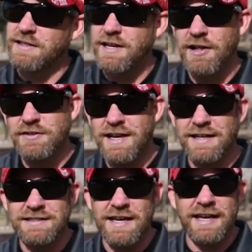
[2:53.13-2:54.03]
Tyler
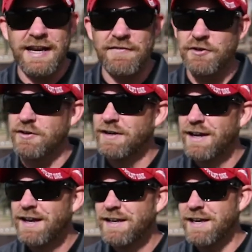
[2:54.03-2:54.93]
taking second after
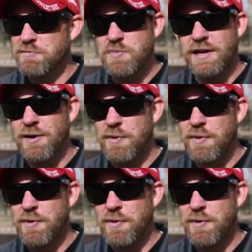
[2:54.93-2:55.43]
getting beat up.